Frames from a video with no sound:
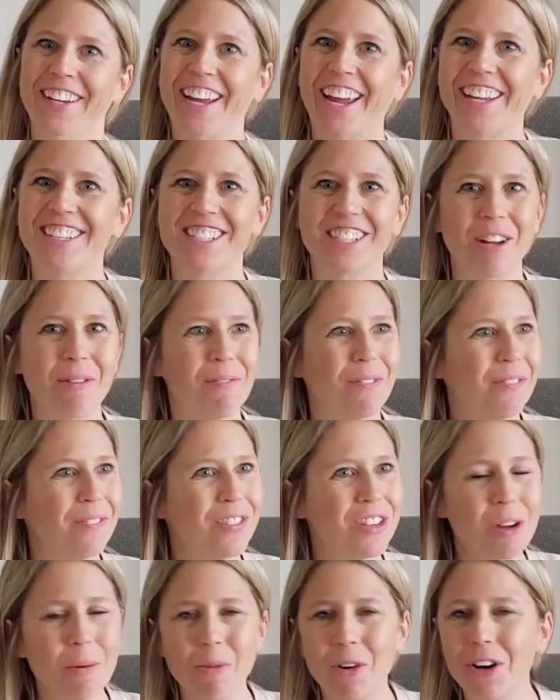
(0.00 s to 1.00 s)
Okay,
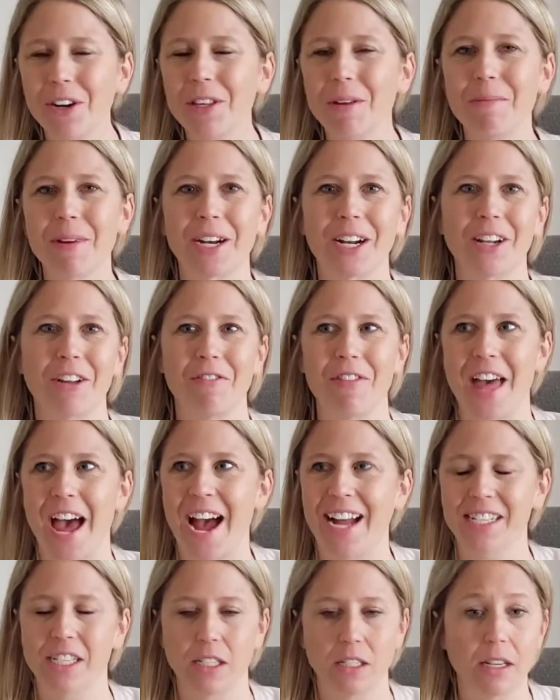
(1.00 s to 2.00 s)
somewhere in the middle of
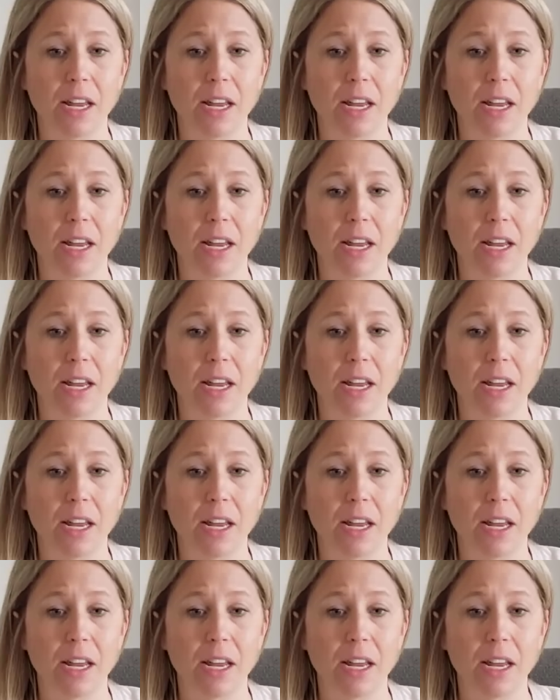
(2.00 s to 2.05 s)
that,